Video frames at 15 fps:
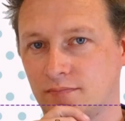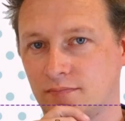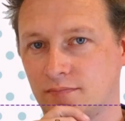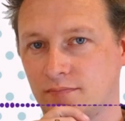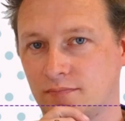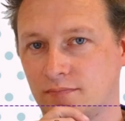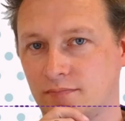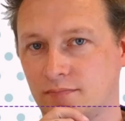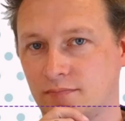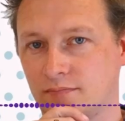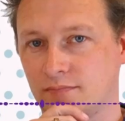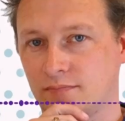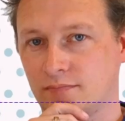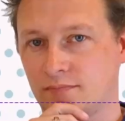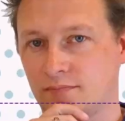opened
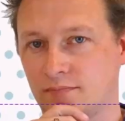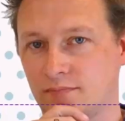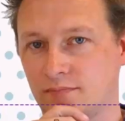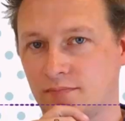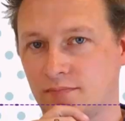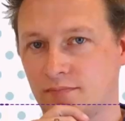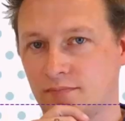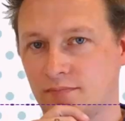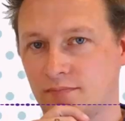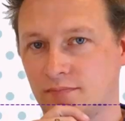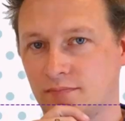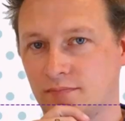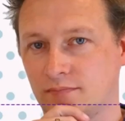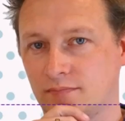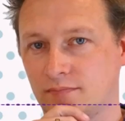out into a
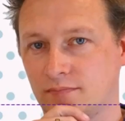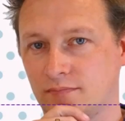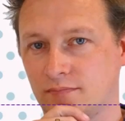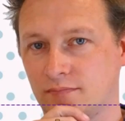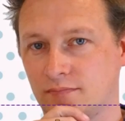lake,